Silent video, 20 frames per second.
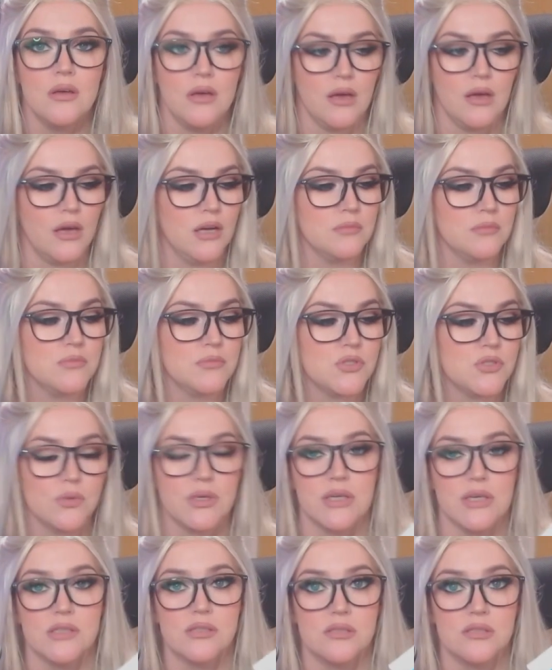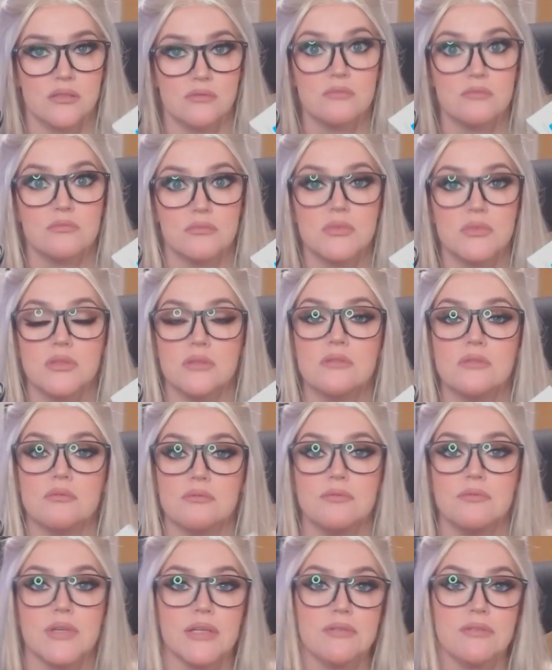So it is
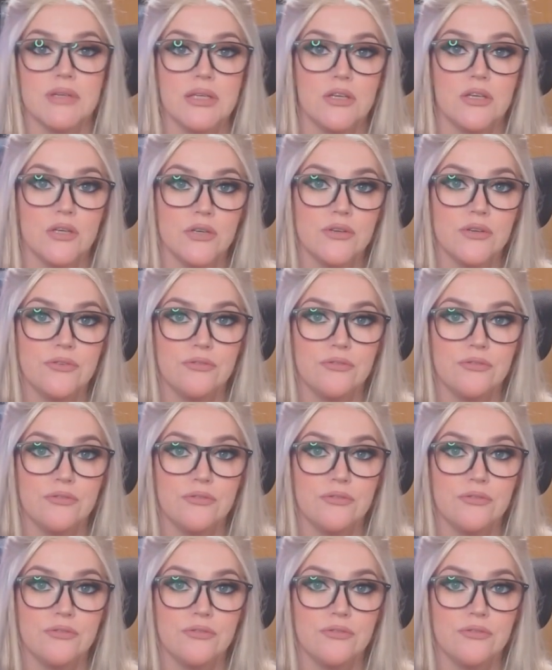really, really good